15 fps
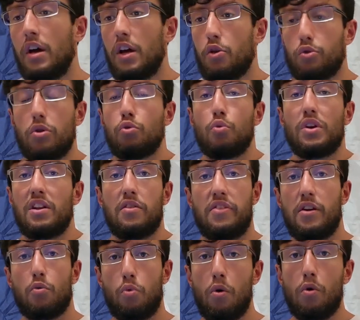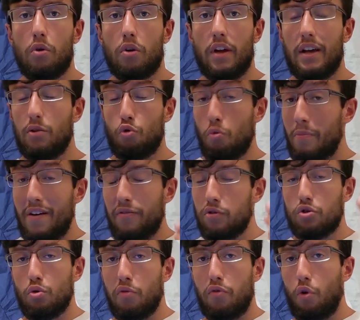You're not doing anything wrong. And the
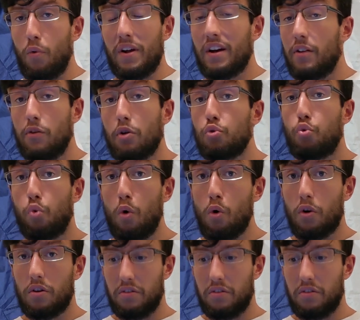methods you're following are not wrong.